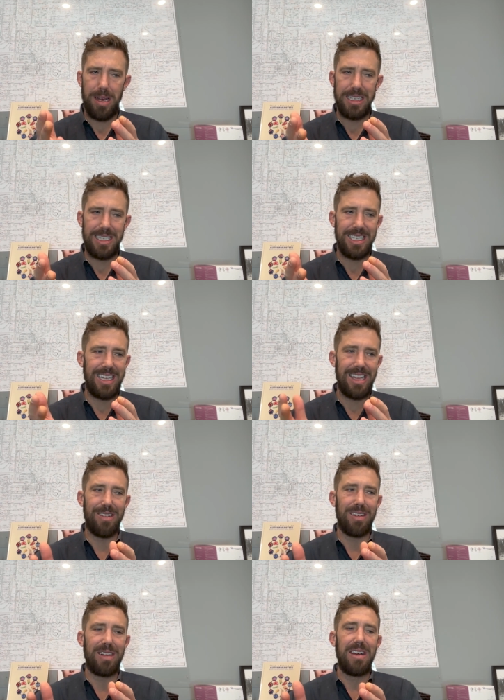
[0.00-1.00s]
I see,
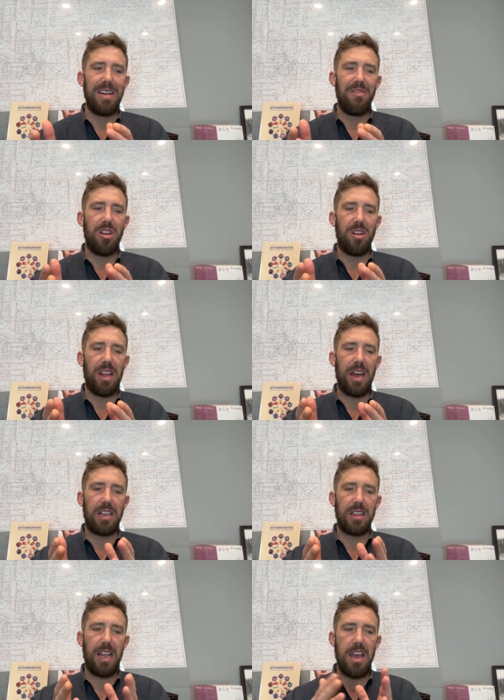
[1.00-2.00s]
they're, they're like,
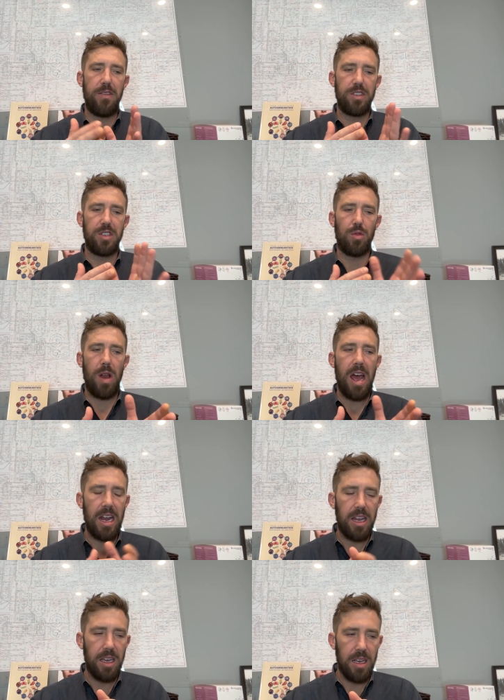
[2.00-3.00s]
life is a
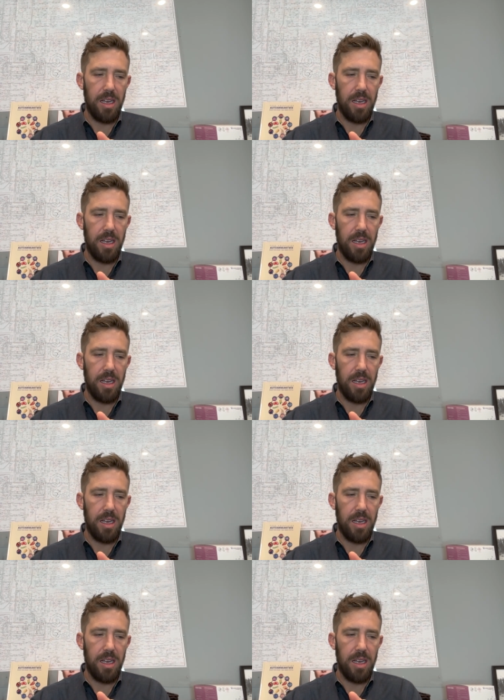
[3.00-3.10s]
wreck,